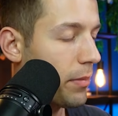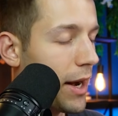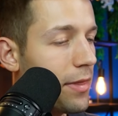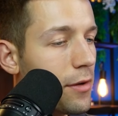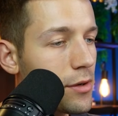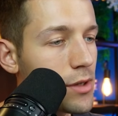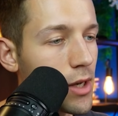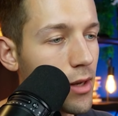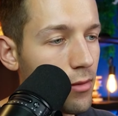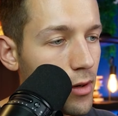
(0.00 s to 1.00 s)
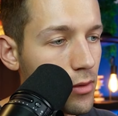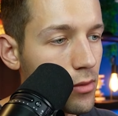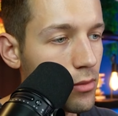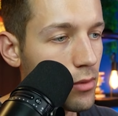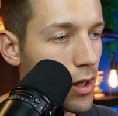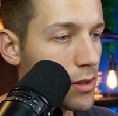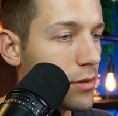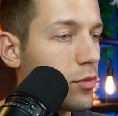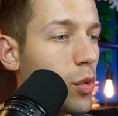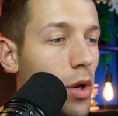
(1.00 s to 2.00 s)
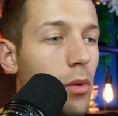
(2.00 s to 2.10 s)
But there is a caveat. As in real